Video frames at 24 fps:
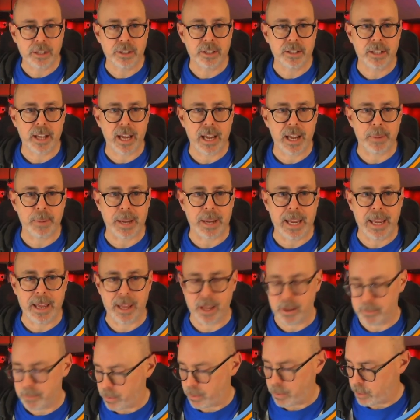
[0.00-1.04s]
to type
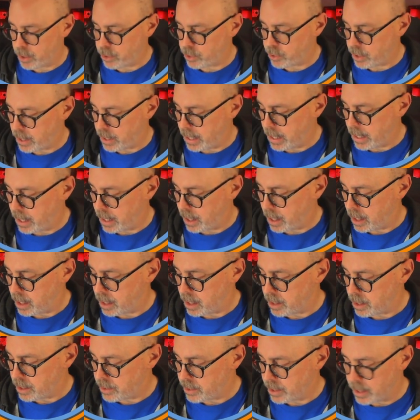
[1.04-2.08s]
M, which
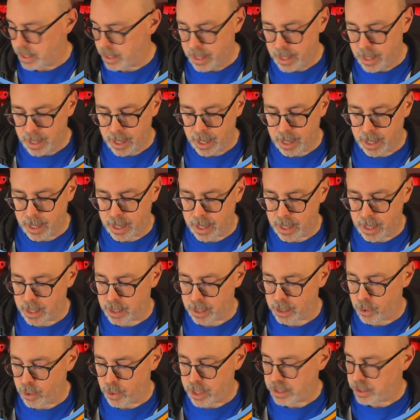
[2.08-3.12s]
is uh,
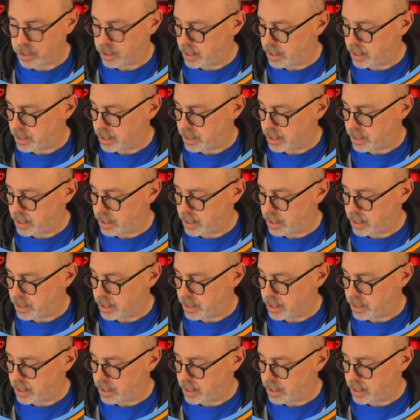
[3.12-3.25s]
going to